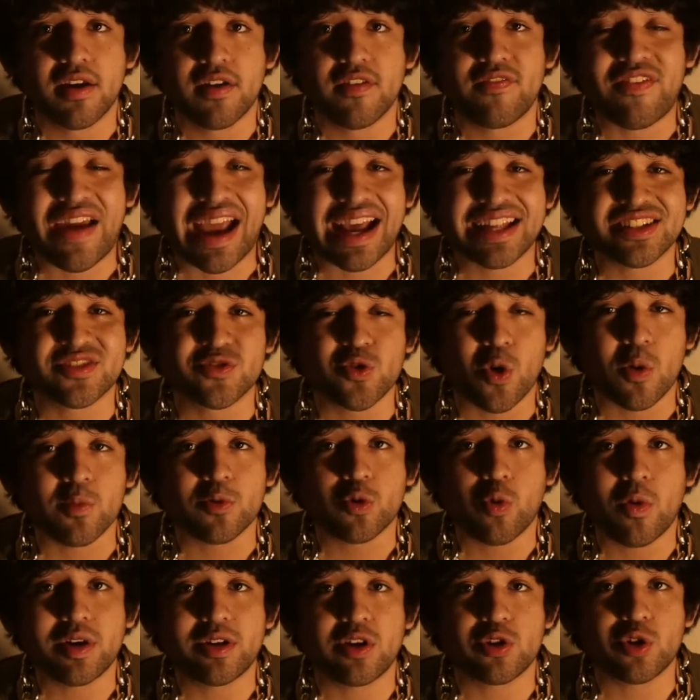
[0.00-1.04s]
fans stormed
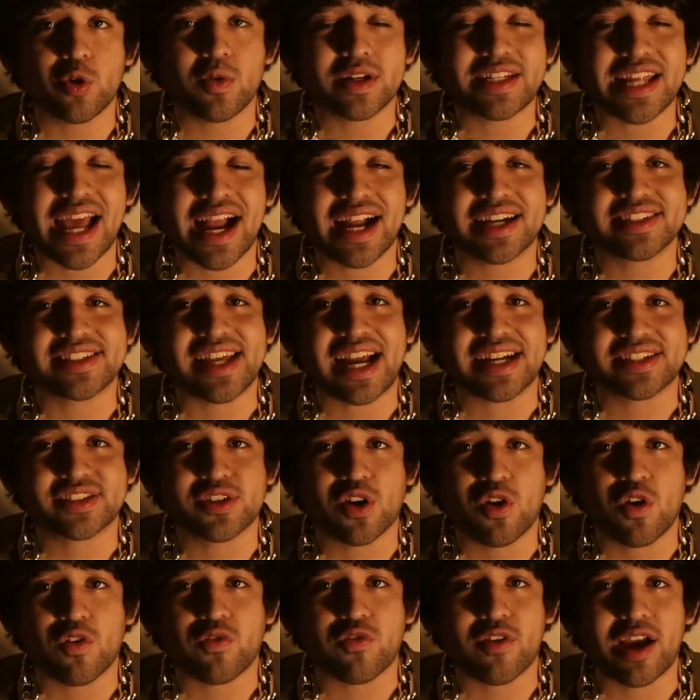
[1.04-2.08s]
Twitter to attack his
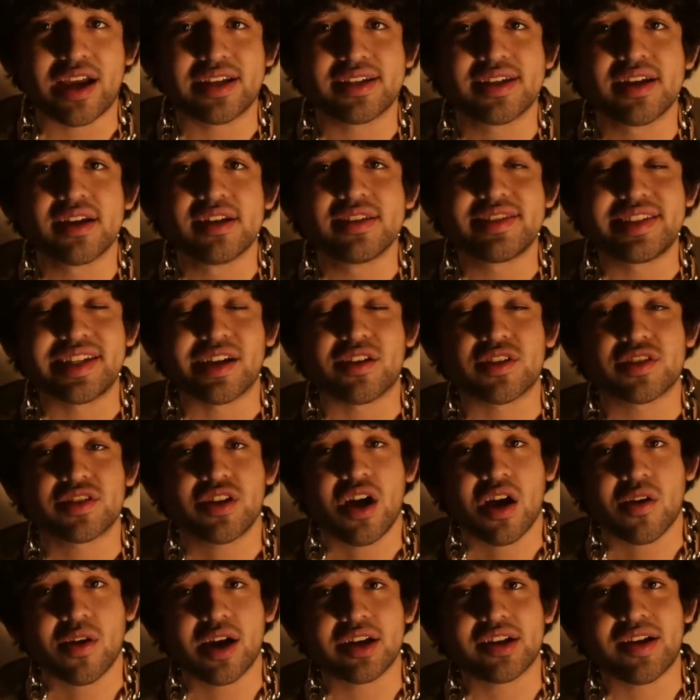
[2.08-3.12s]
ex-girlfriend,
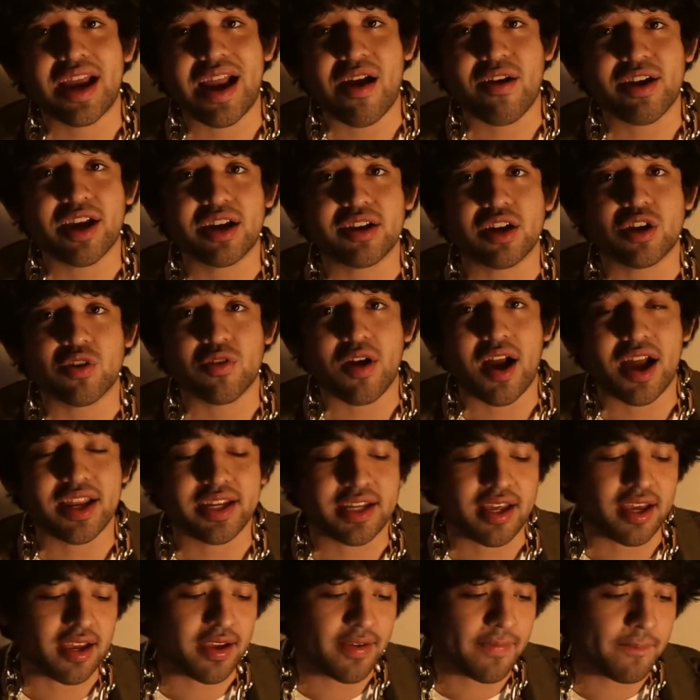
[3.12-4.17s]
singer-songwriter Ariana
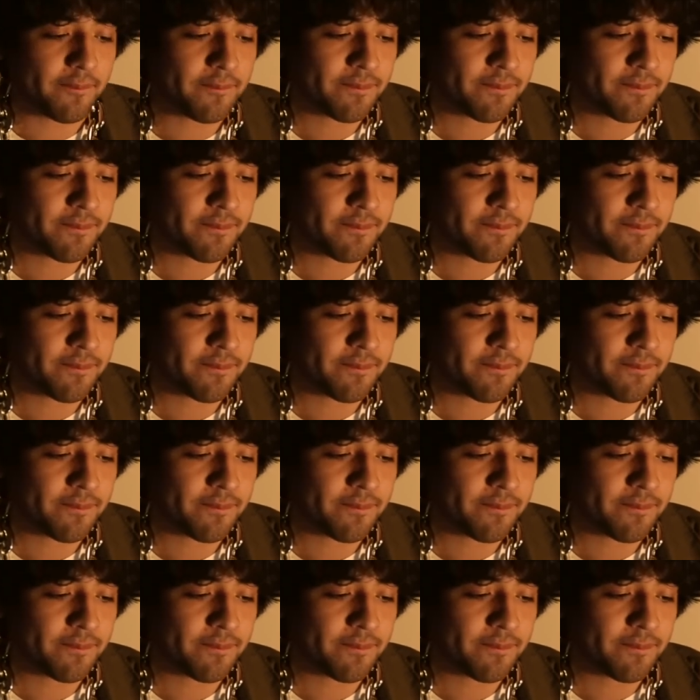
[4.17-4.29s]
Grande.